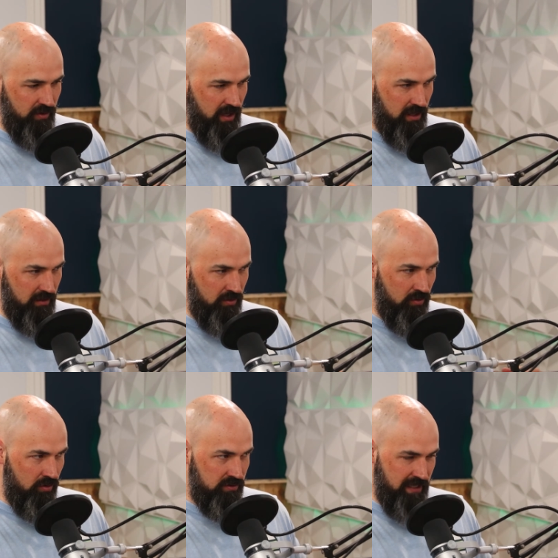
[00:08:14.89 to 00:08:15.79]
okay,
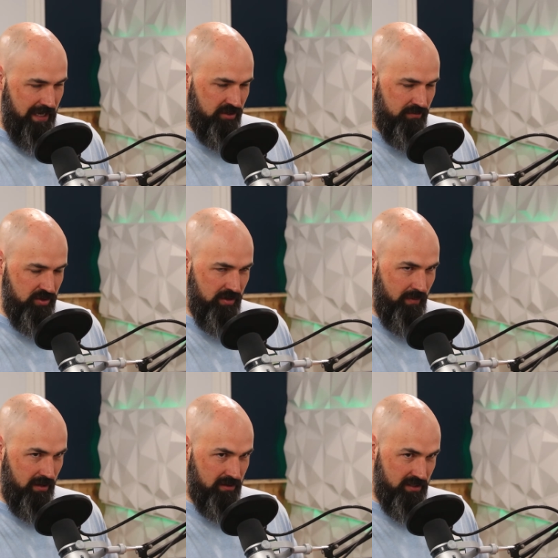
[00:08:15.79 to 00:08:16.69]
Google's attribution
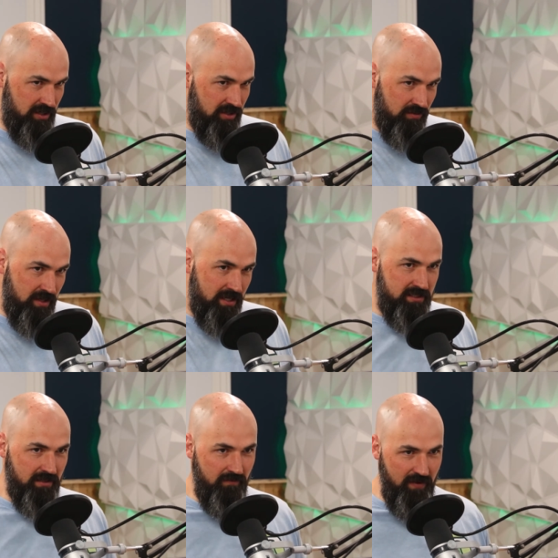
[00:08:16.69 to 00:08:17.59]
model is going to do
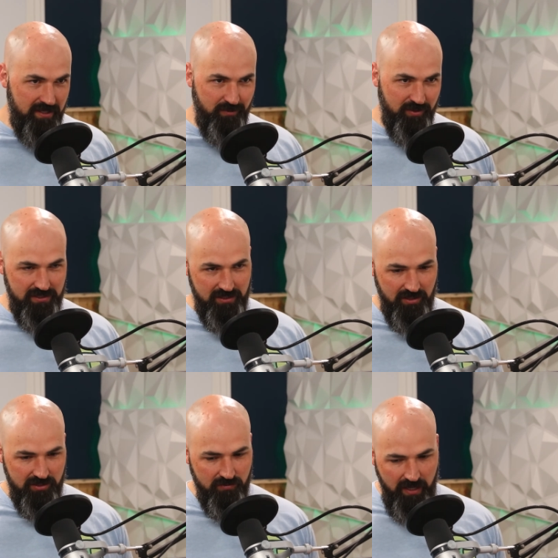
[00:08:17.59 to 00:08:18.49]
this and Facebook's is
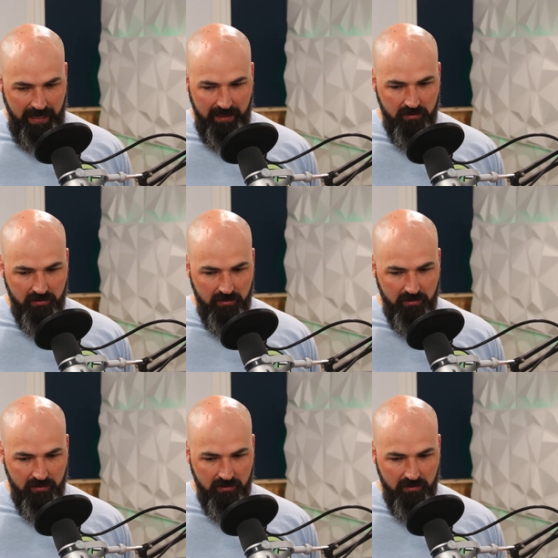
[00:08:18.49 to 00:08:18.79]
going to do that.